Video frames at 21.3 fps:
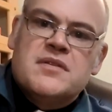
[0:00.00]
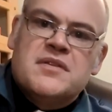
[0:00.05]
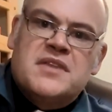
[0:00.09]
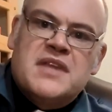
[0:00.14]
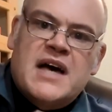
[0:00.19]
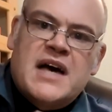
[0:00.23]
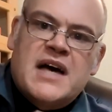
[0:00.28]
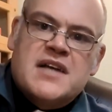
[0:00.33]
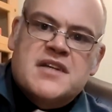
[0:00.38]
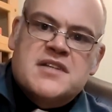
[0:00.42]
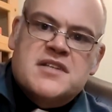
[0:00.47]

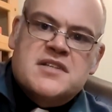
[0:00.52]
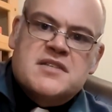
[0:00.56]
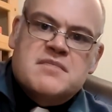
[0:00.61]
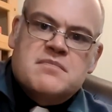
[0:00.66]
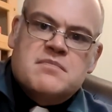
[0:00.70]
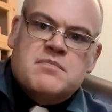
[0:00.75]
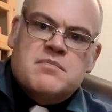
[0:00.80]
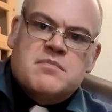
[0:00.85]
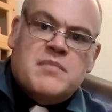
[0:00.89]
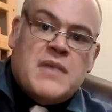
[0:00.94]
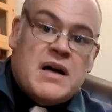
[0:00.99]
That's
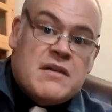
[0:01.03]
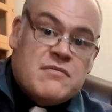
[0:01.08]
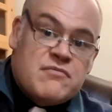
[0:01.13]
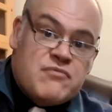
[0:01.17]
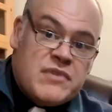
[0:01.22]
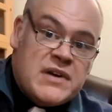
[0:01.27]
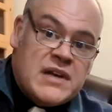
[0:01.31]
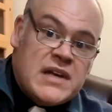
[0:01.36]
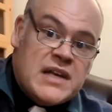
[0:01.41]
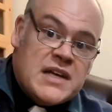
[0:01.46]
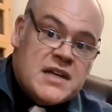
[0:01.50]
a
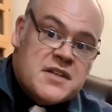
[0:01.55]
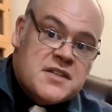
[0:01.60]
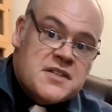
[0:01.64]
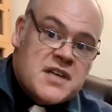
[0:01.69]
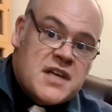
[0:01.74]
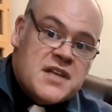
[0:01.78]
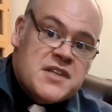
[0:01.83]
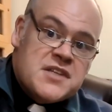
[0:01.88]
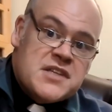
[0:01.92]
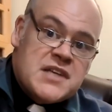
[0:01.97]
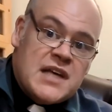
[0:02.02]
really
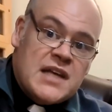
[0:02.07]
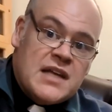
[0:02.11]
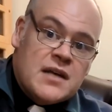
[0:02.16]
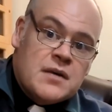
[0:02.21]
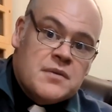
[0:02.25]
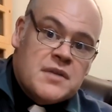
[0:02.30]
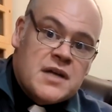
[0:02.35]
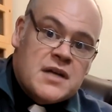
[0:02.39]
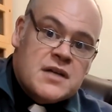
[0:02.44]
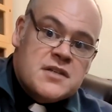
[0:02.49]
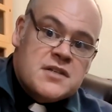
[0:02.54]
intense
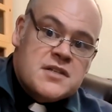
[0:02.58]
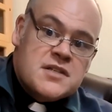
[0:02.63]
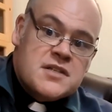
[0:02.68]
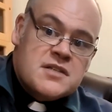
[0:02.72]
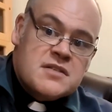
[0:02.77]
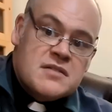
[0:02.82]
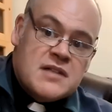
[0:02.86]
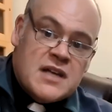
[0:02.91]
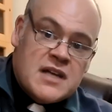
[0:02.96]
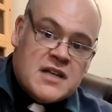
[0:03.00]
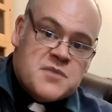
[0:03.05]
yellow.
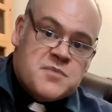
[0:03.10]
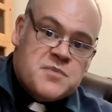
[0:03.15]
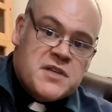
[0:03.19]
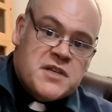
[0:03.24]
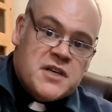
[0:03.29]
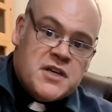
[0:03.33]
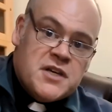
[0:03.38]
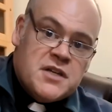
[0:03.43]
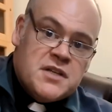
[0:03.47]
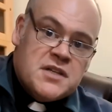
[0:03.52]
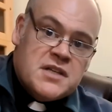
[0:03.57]
That's pretty
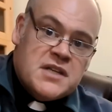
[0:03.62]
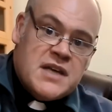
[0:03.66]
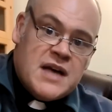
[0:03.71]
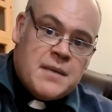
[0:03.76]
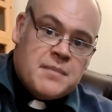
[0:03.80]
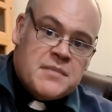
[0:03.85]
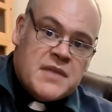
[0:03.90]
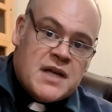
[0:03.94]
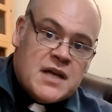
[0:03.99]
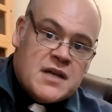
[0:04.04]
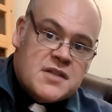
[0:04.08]
good.
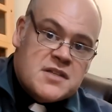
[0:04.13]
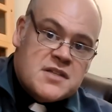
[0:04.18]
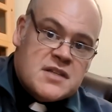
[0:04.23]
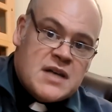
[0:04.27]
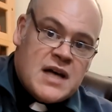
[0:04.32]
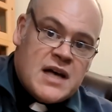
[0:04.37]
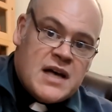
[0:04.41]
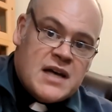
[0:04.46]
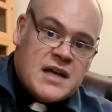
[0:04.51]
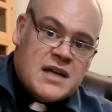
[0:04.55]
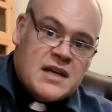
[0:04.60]
Yep,
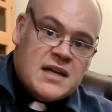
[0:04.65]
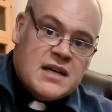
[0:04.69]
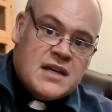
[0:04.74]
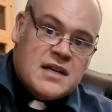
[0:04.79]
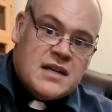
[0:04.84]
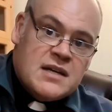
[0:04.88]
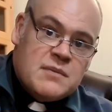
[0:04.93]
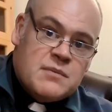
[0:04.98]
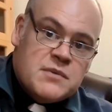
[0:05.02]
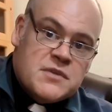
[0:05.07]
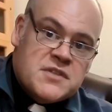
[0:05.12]

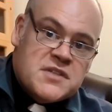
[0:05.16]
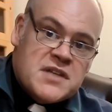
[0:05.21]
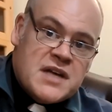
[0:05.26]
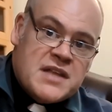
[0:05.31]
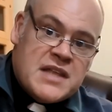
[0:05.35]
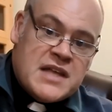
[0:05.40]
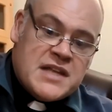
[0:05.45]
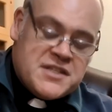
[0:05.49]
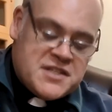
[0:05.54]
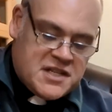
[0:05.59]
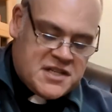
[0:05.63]
I would say
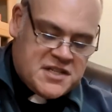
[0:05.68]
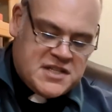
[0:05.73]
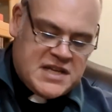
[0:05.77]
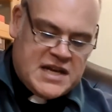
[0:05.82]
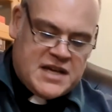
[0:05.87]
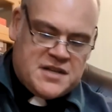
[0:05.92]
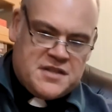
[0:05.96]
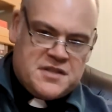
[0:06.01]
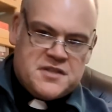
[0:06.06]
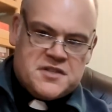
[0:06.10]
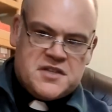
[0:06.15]
that's
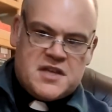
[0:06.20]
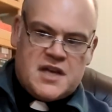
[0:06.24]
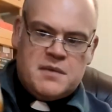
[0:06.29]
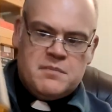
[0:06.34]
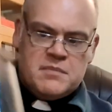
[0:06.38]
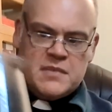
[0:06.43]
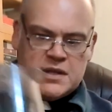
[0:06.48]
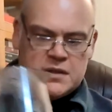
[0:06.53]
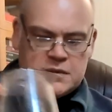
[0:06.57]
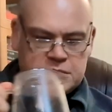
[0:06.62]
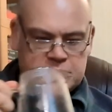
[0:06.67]
exactly the same.